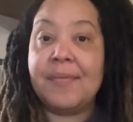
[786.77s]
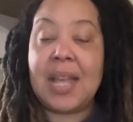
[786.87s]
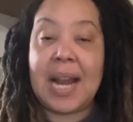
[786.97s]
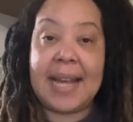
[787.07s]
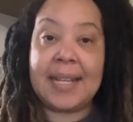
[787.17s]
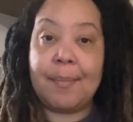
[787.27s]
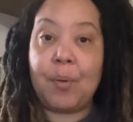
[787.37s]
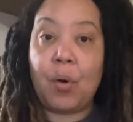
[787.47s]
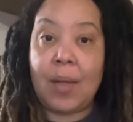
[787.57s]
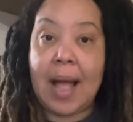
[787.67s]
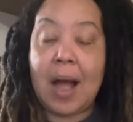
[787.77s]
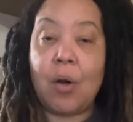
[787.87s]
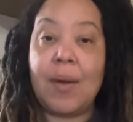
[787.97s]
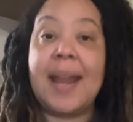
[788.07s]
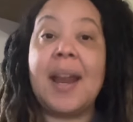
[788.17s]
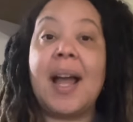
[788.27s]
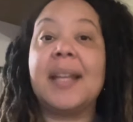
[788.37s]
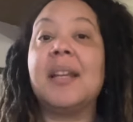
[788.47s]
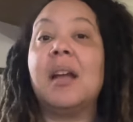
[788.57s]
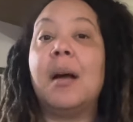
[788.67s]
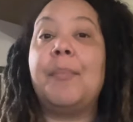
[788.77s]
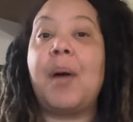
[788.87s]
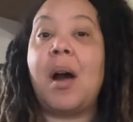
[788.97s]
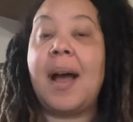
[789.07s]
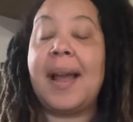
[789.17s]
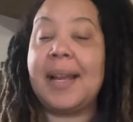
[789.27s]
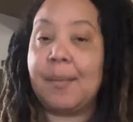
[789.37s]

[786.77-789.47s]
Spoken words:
that I can pull out and I can up pot.